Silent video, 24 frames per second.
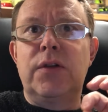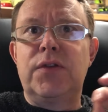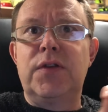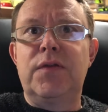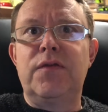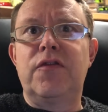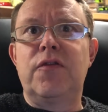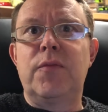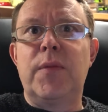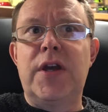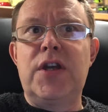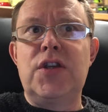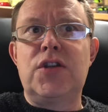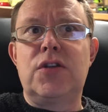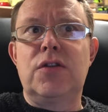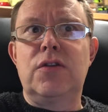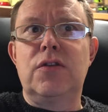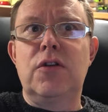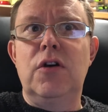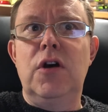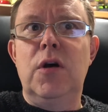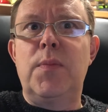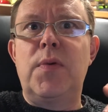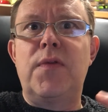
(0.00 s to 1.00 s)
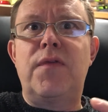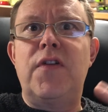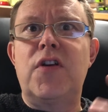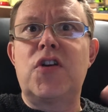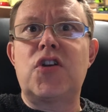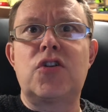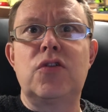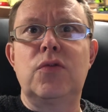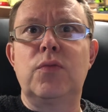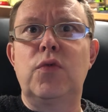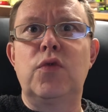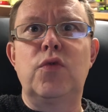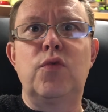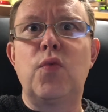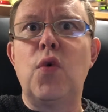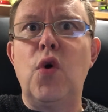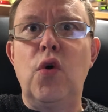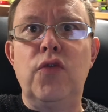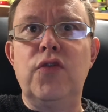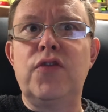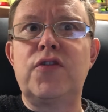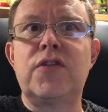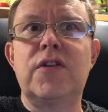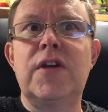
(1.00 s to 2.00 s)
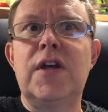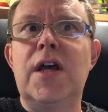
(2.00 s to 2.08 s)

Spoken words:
information that a professional would want.